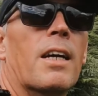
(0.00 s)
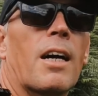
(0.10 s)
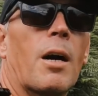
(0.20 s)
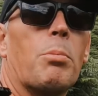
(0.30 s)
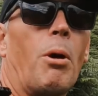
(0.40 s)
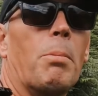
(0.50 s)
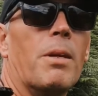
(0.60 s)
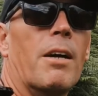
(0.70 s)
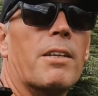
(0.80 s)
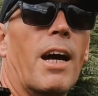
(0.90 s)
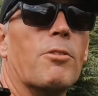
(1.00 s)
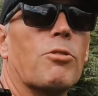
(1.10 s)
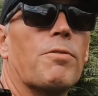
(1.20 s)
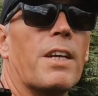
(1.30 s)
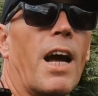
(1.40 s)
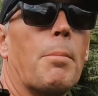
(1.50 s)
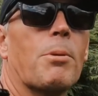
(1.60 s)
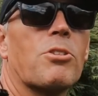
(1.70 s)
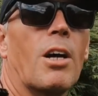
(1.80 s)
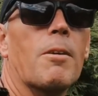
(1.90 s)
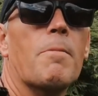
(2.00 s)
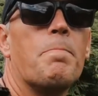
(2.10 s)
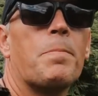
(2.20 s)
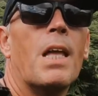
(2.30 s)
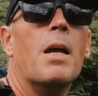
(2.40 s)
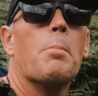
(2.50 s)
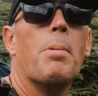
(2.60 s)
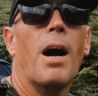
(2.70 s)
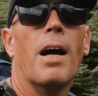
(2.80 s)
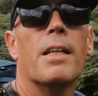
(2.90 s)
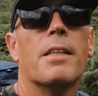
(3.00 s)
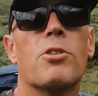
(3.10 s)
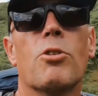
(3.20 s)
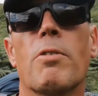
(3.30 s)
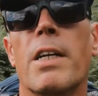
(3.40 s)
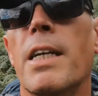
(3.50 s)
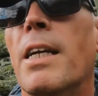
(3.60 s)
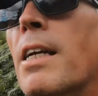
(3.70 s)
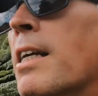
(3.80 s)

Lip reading: I'm probably only 100 feet up or so, but there's already